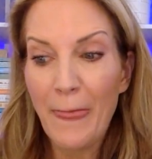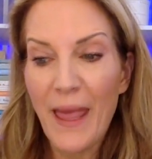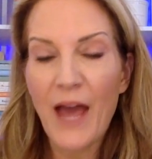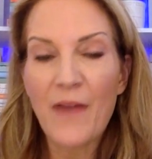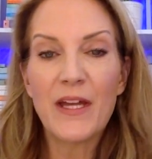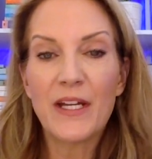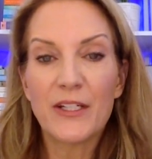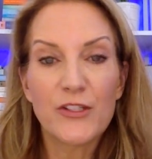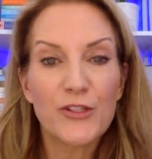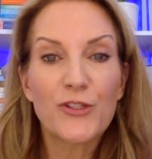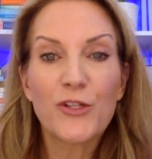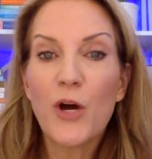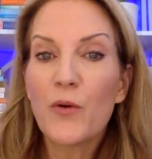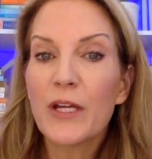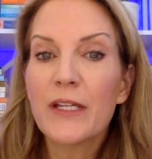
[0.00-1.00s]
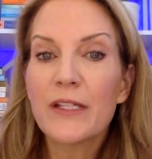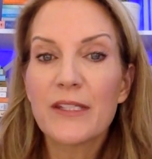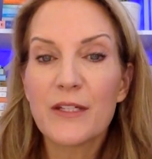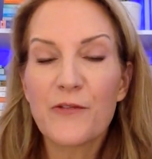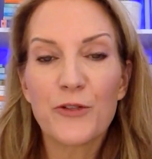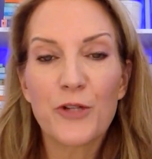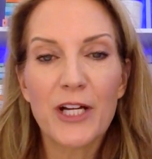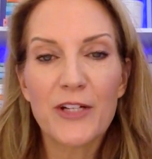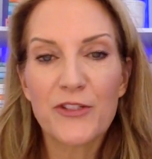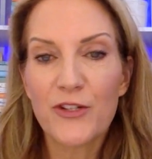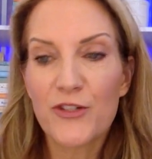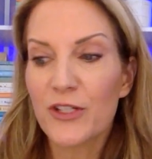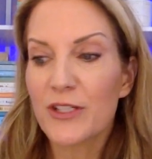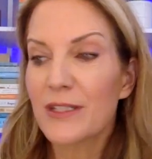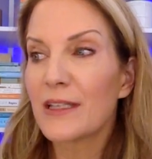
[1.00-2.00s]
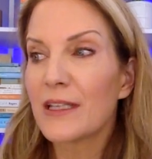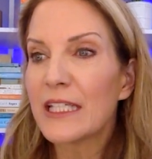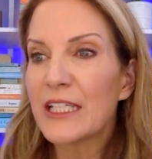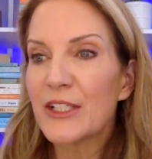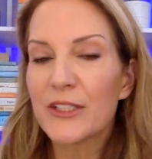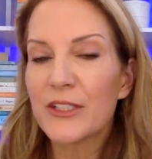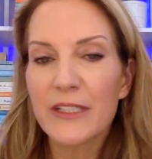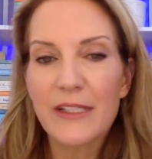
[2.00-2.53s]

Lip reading: And then it's so easy for us to just literally